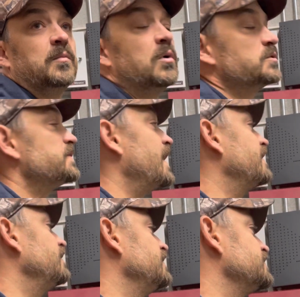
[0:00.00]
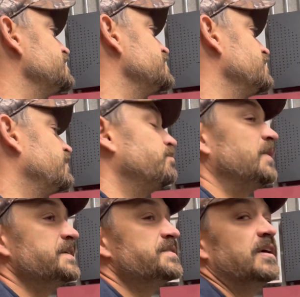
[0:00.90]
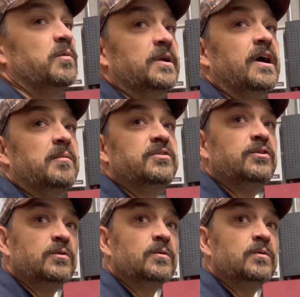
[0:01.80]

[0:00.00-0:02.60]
Most likely, this is the place they would come to.